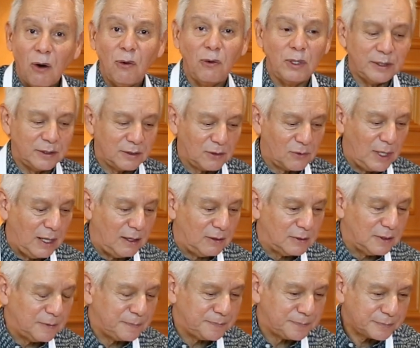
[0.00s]
a hole in the
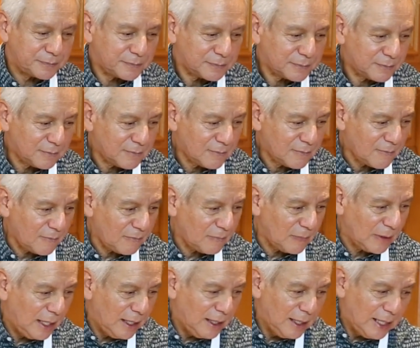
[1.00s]
ground,
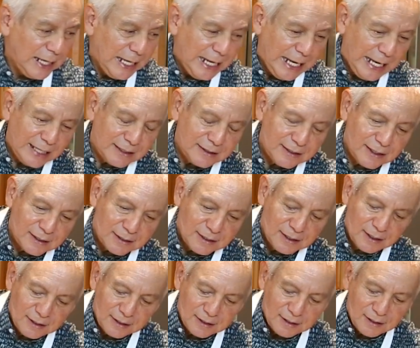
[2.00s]
and
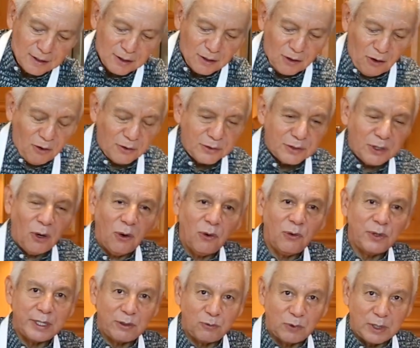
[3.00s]
then on the
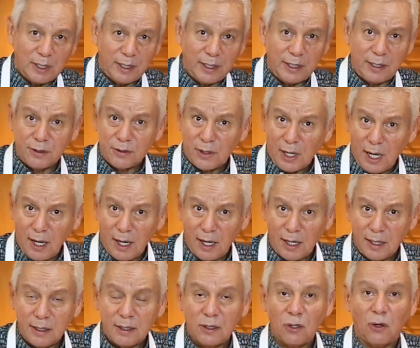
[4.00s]
hole they would lay either
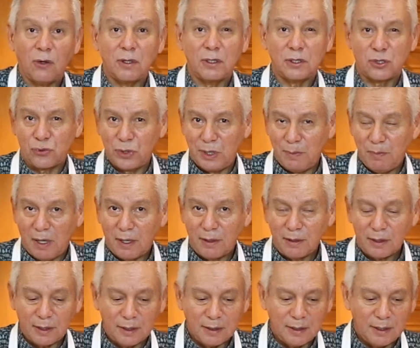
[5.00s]
hide or tree
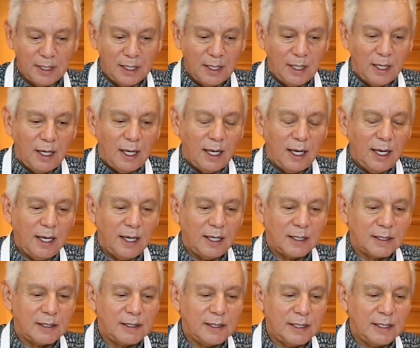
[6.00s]
bark,
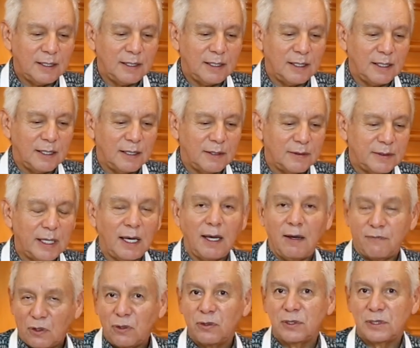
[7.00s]
and then
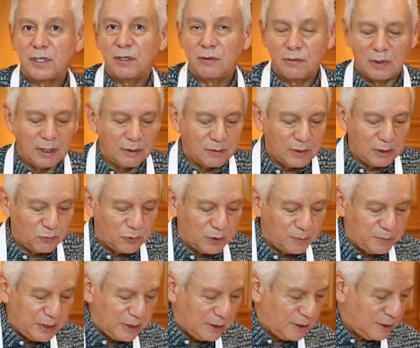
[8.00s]
of course it
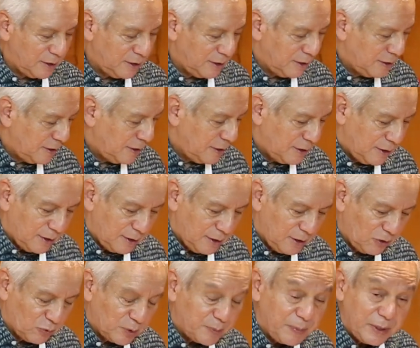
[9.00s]
would be
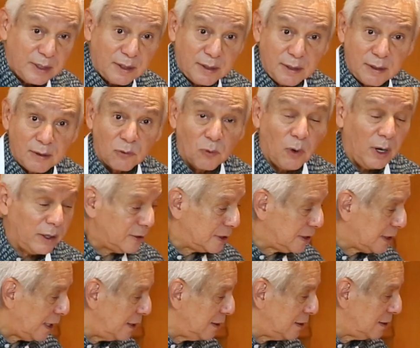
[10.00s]

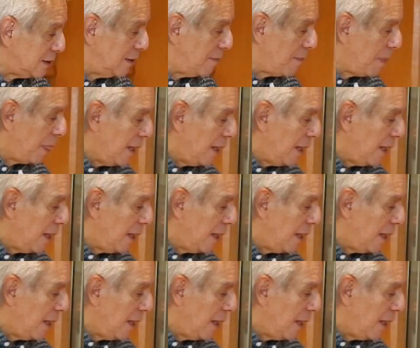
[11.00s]
watertight,